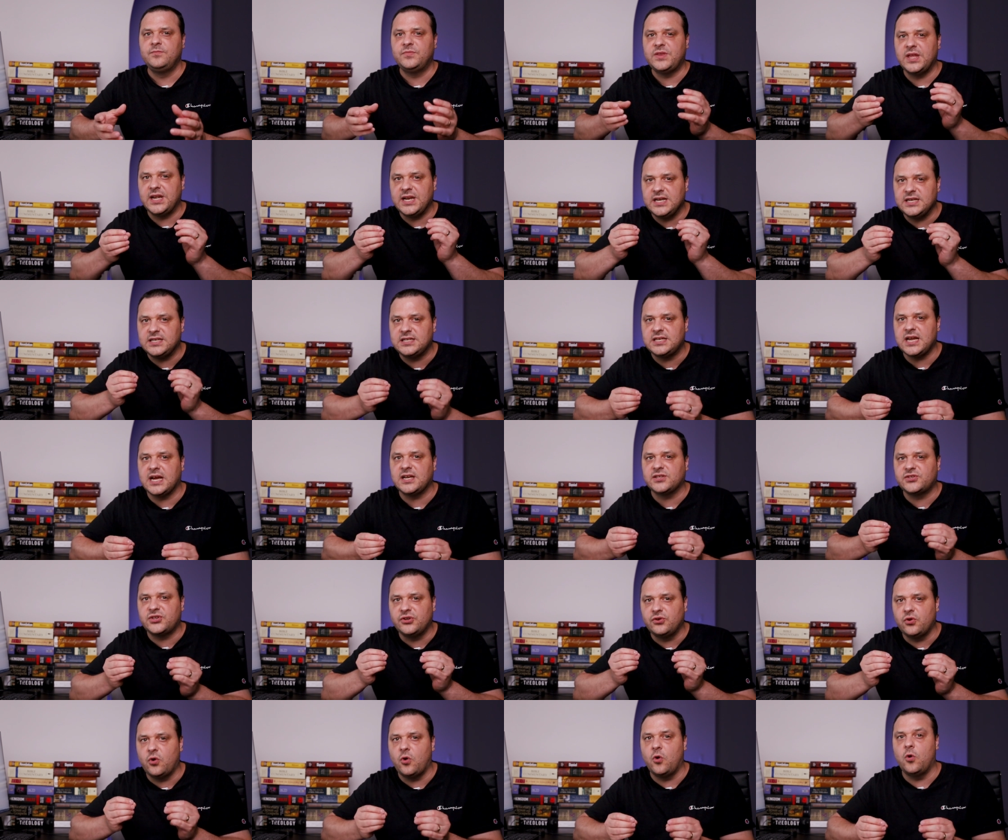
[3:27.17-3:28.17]
that he
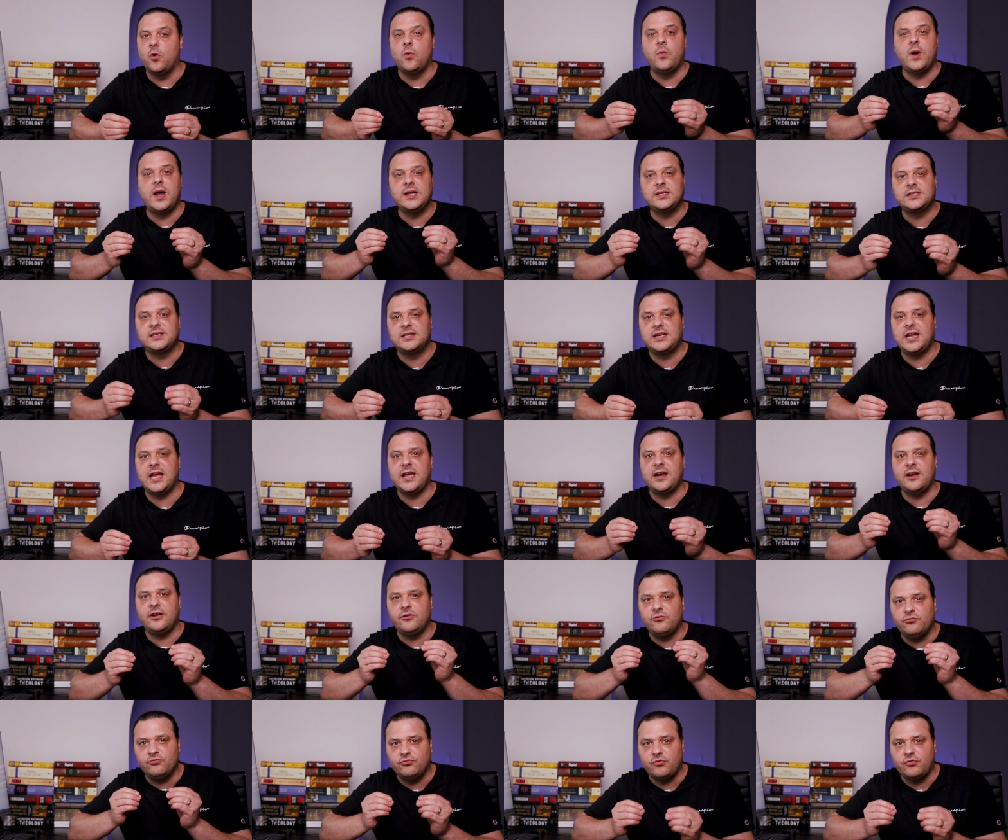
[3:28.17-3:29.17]
doesn't always get
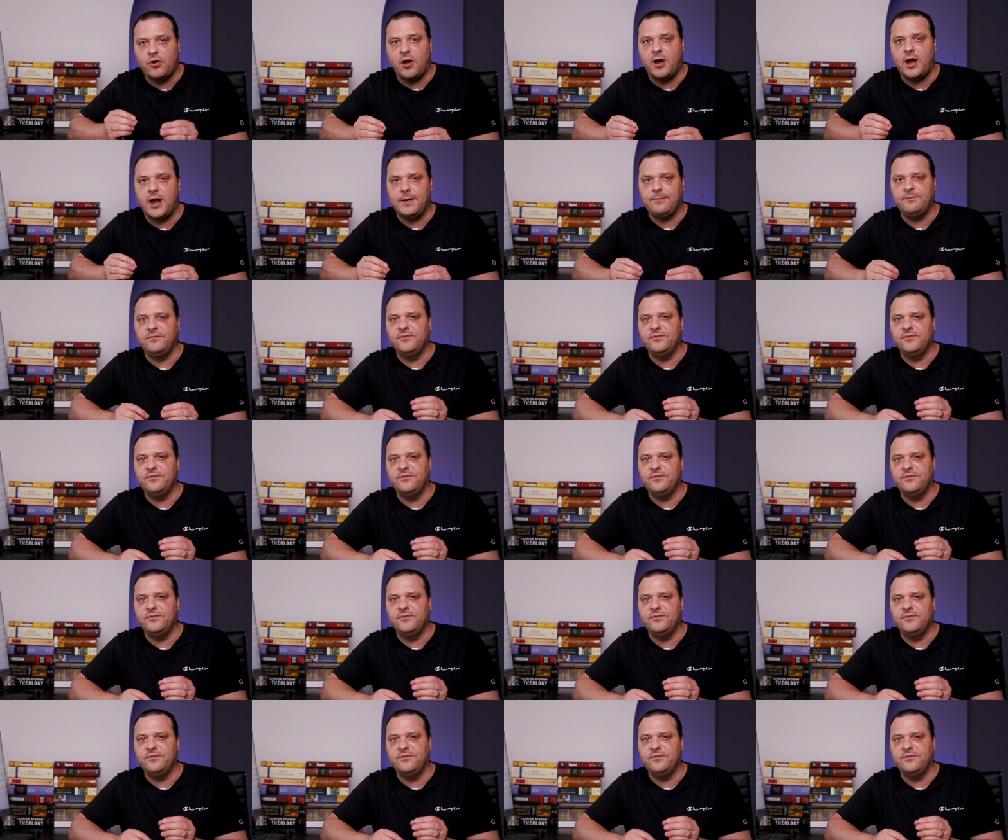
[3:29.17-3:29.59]
it right.